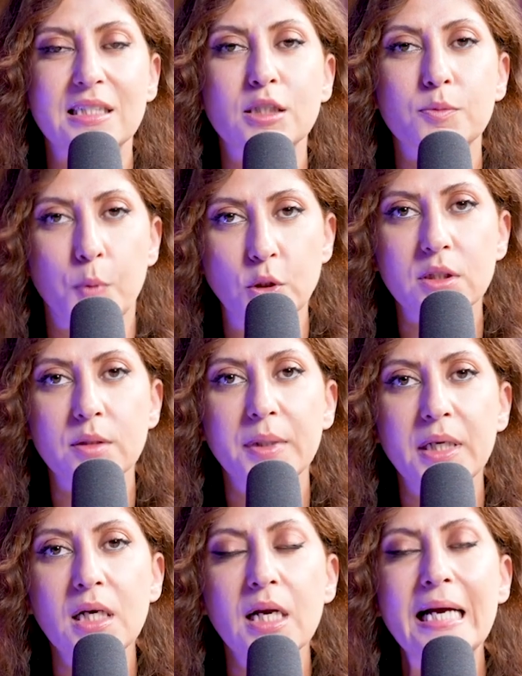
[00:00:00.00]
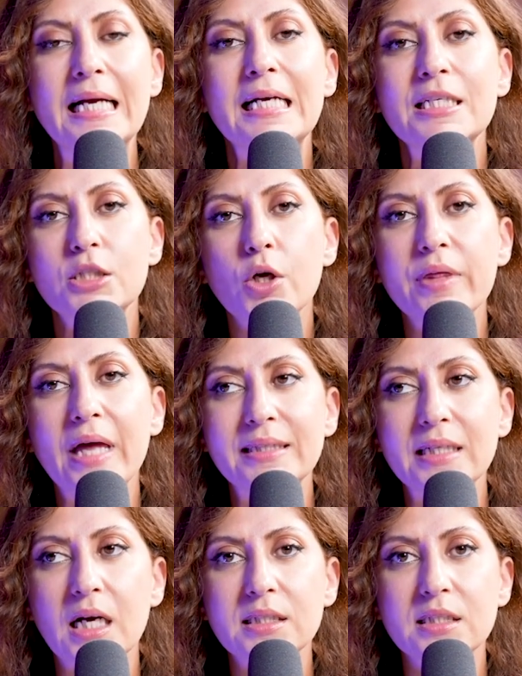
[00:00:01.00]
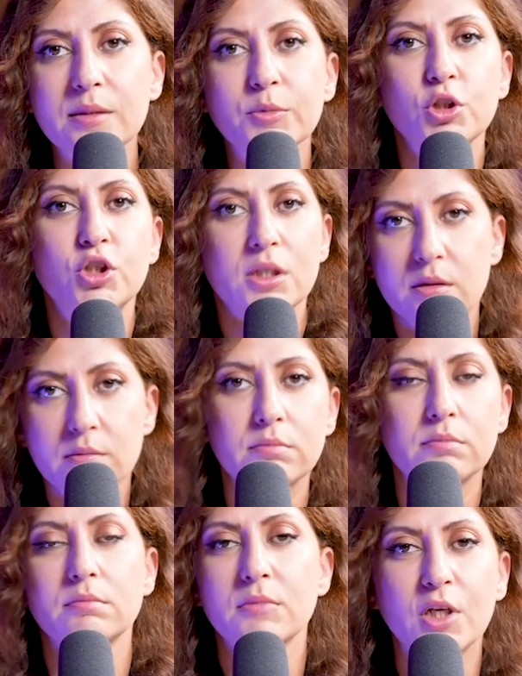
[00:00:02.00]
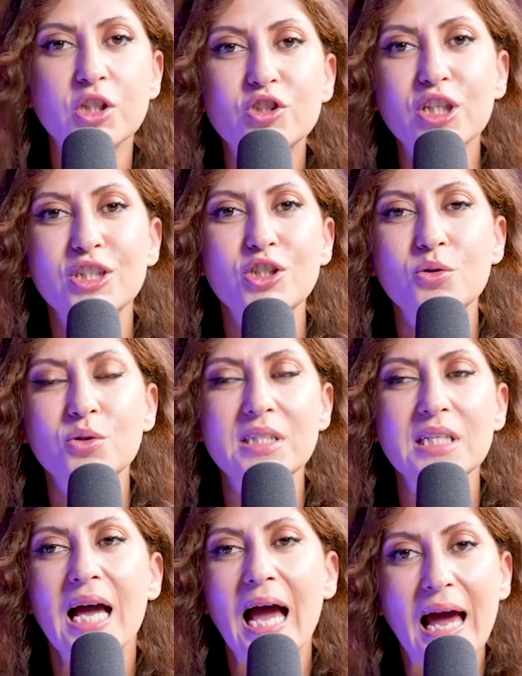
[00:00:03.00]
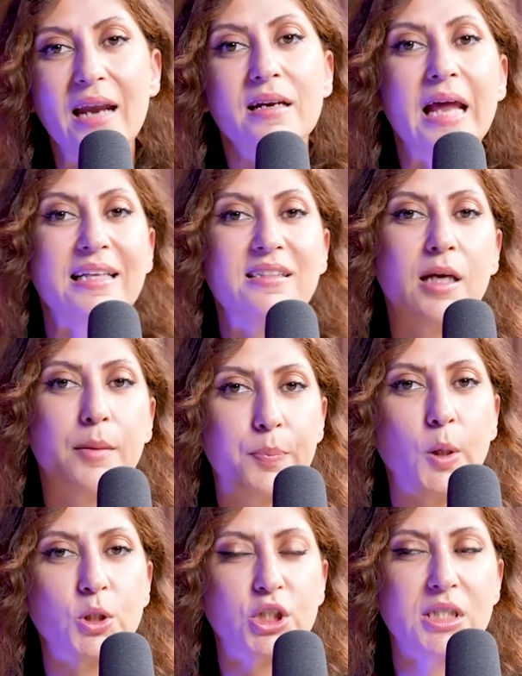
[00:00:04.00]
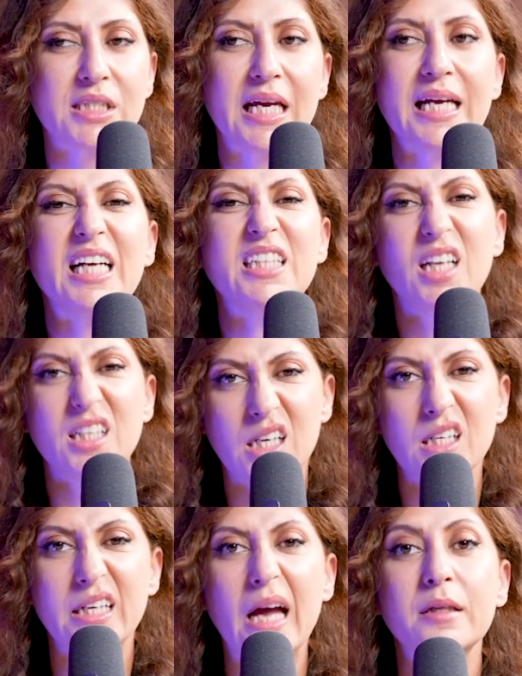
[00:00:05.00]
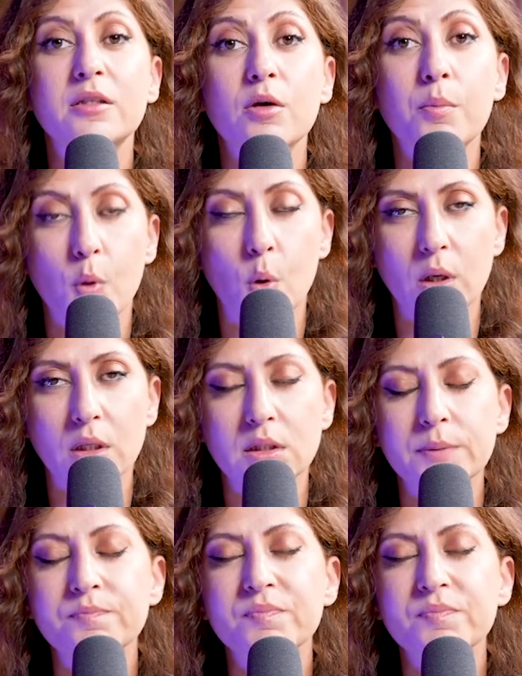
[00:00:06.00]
as possible, so that a customer just continues and ends up purchasing and doesn't get bored.